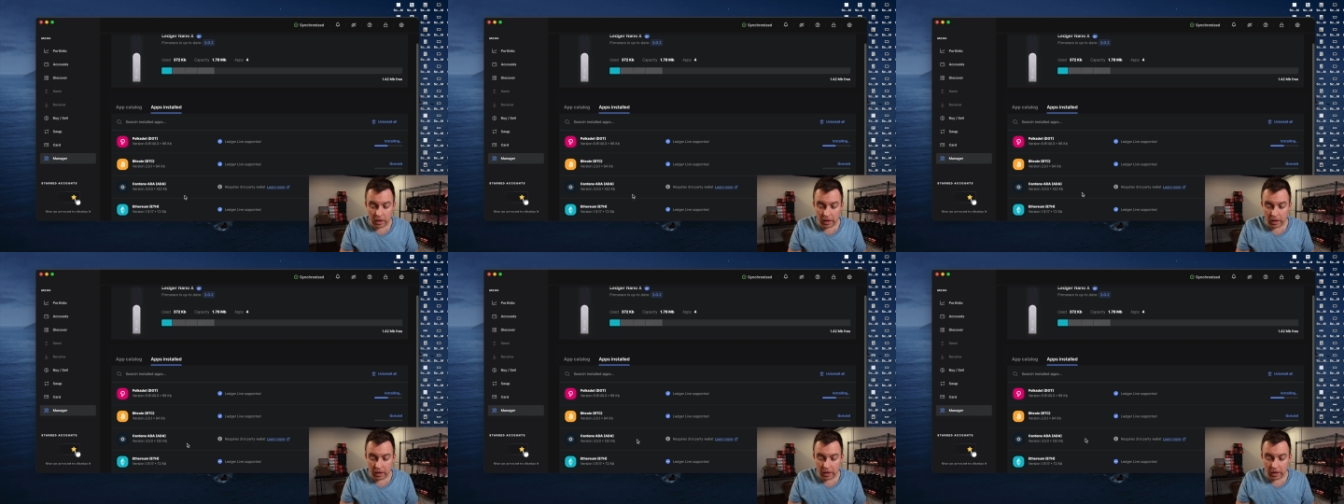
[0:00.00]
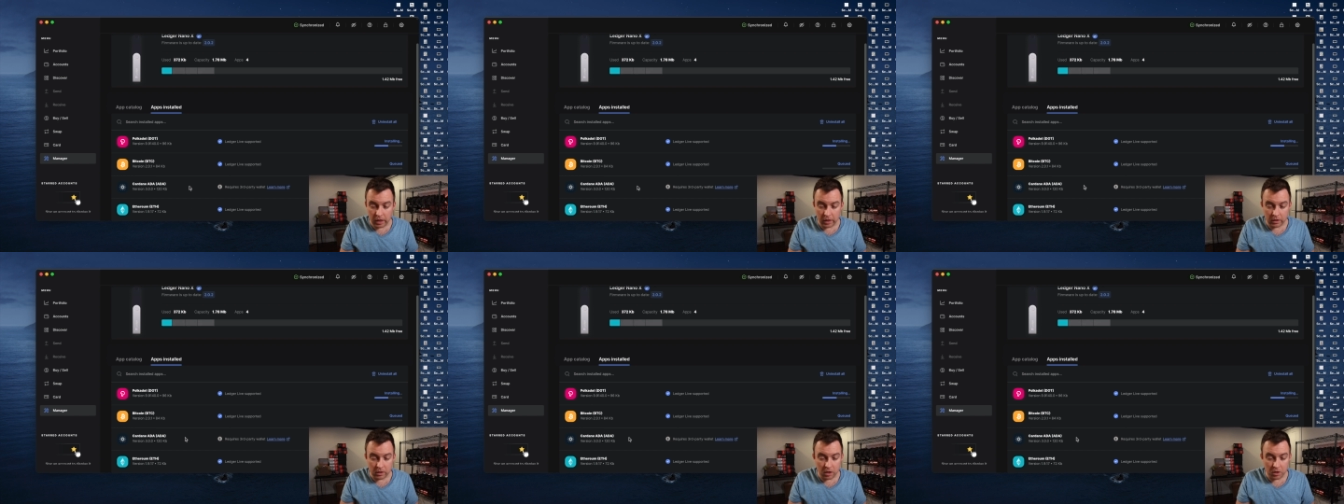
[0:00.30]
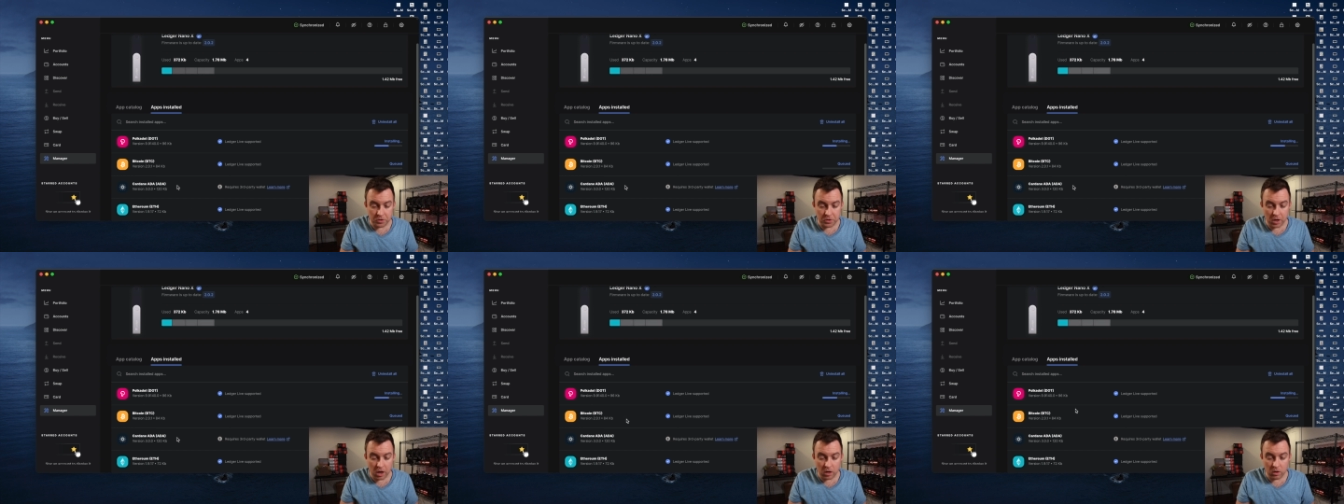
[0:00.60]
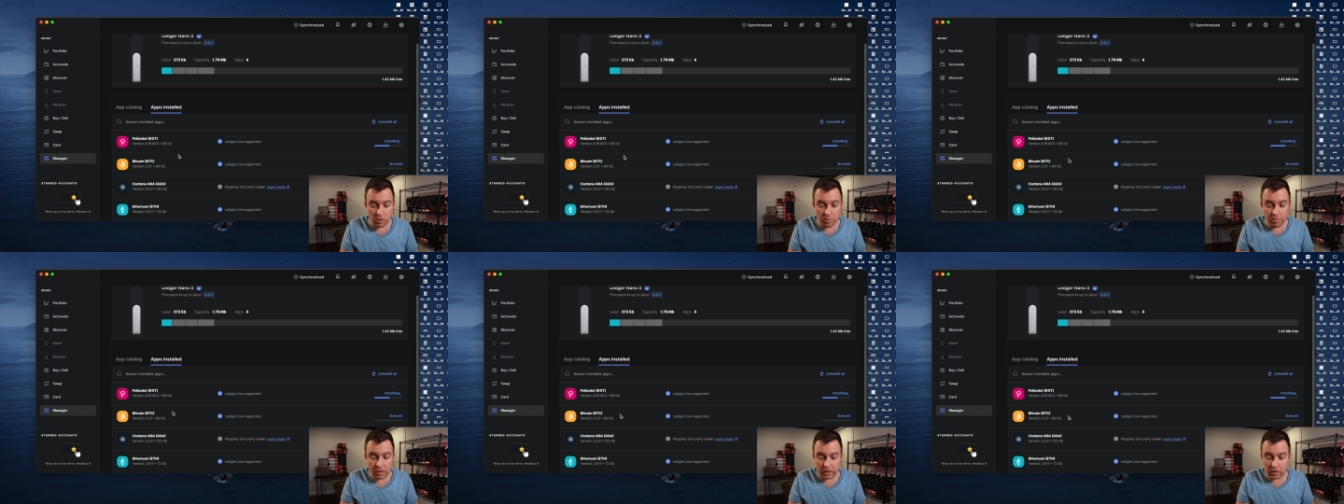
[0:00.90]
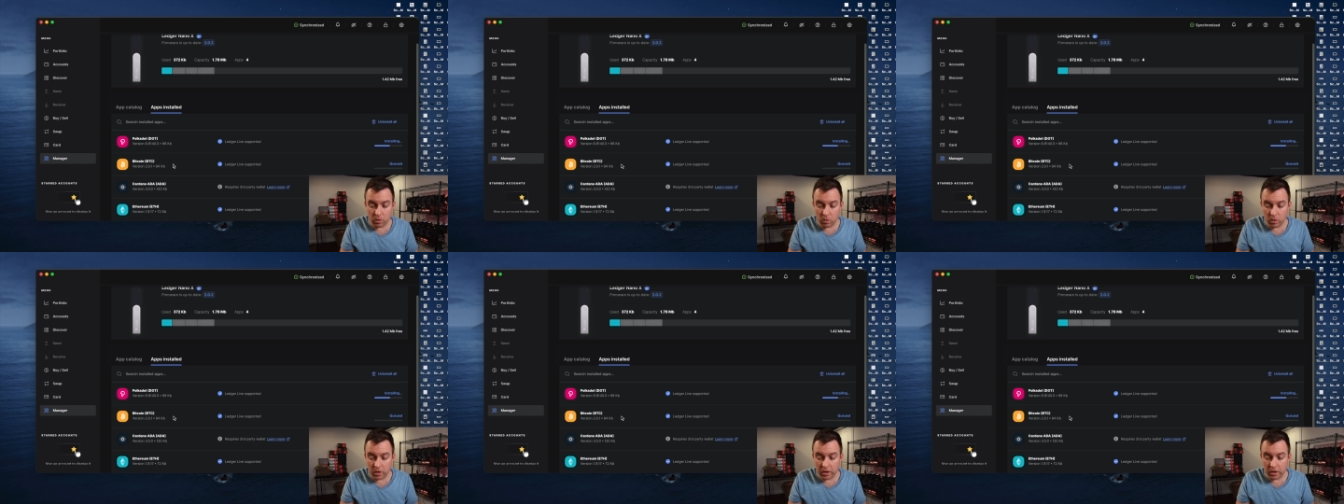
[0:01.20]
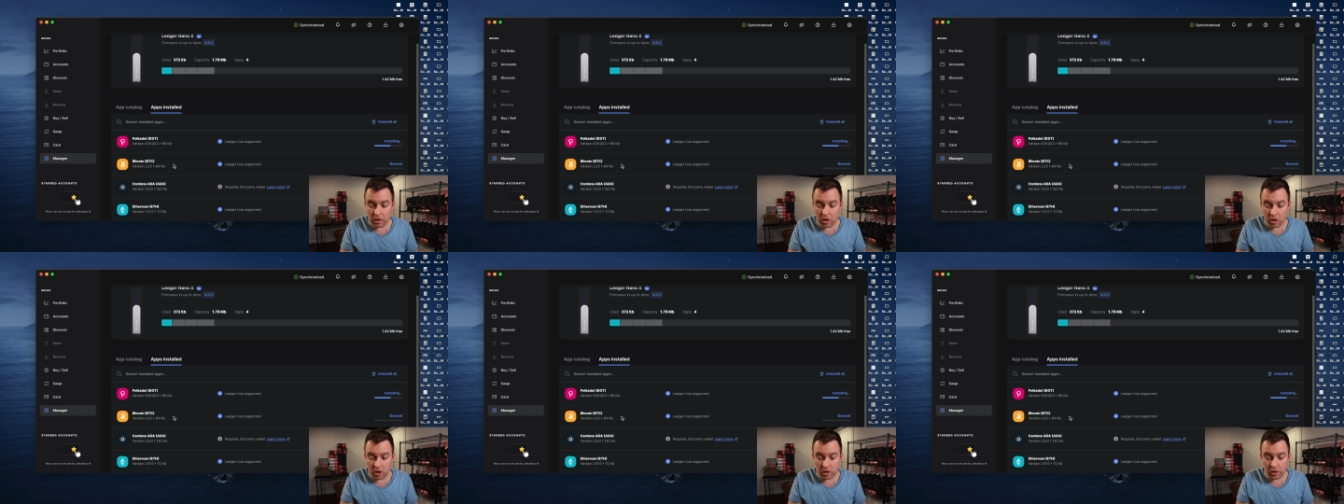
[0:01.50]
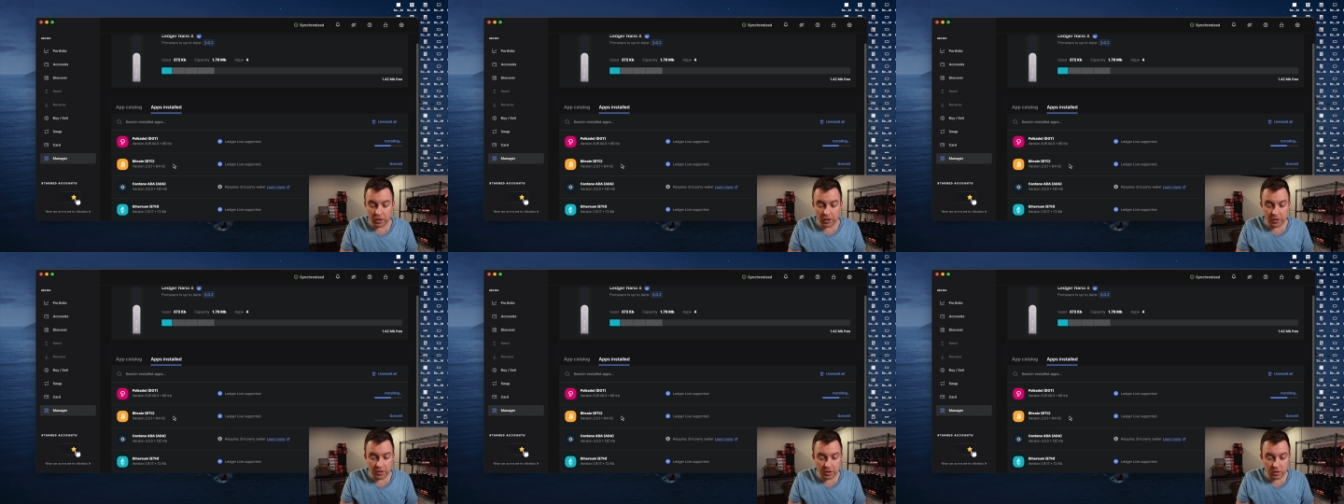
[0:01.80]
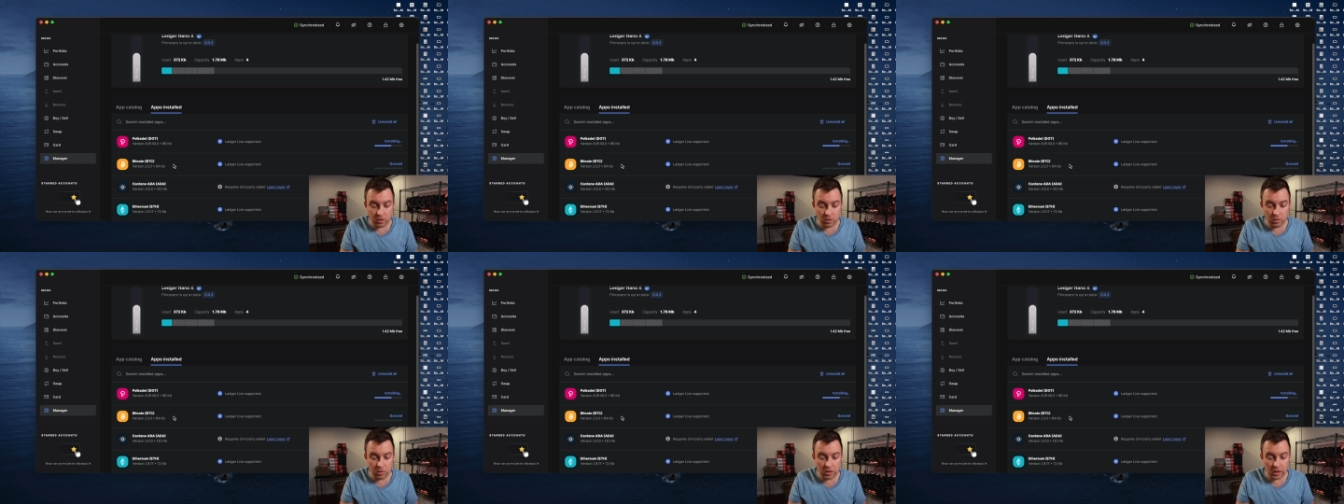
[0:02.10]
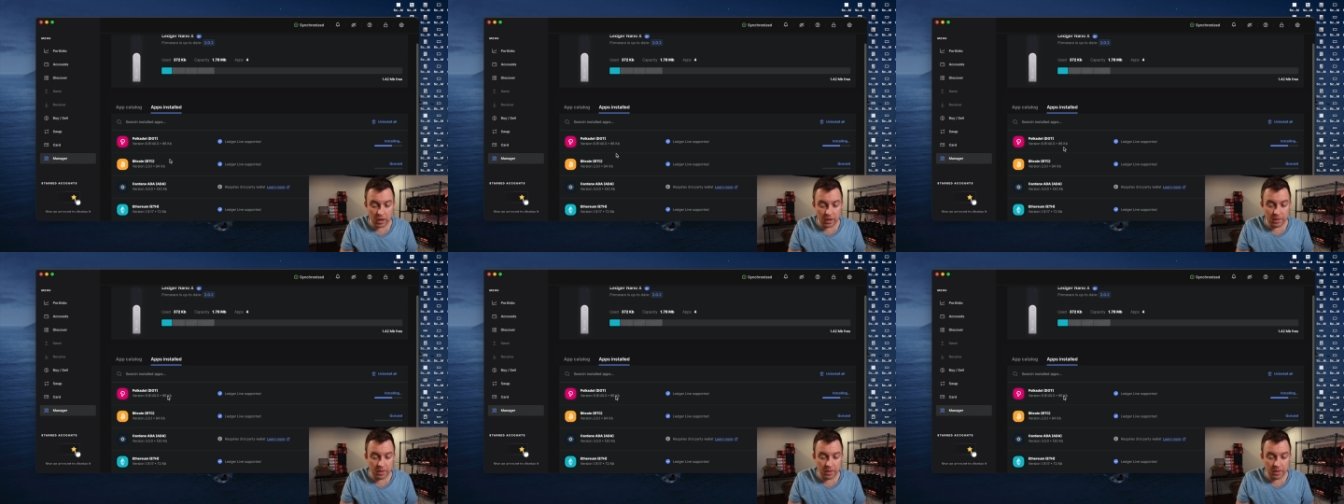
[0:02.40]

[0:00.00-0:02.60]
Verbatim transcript: Cardano, Bitcoin are queued,